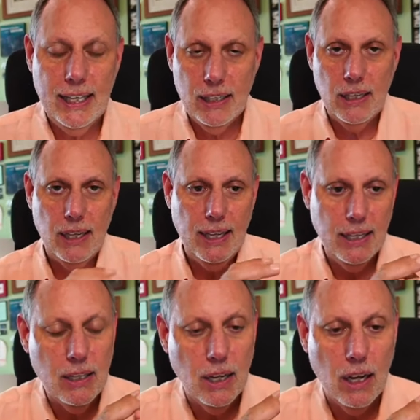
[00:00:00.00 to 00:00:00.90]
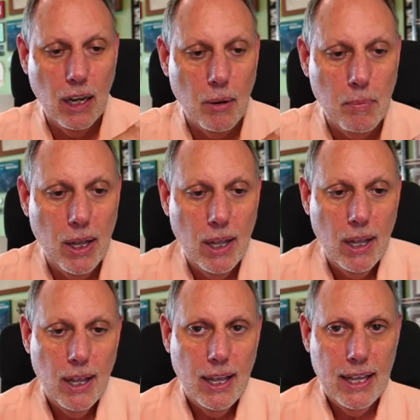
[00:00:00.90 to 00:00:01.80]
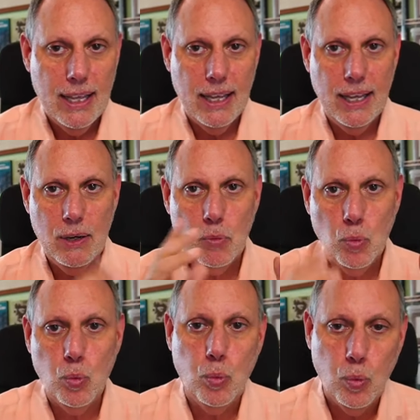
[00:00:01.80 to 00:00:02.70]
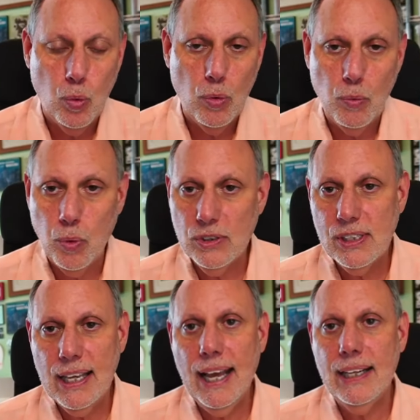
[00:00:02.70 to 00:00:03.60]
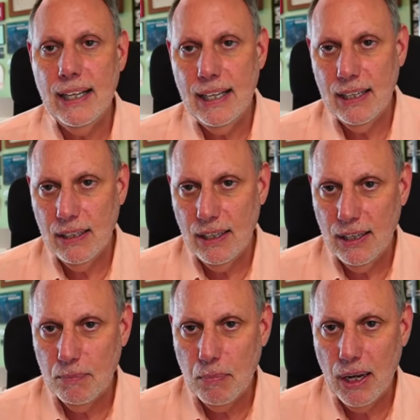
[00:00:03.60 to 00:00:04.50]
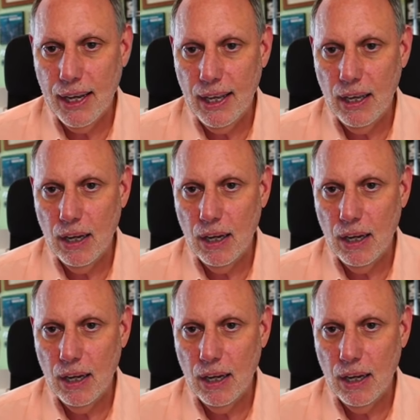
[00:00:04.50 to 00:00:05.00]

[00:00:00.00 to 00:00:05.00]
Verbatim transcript: in in um, in once again in in my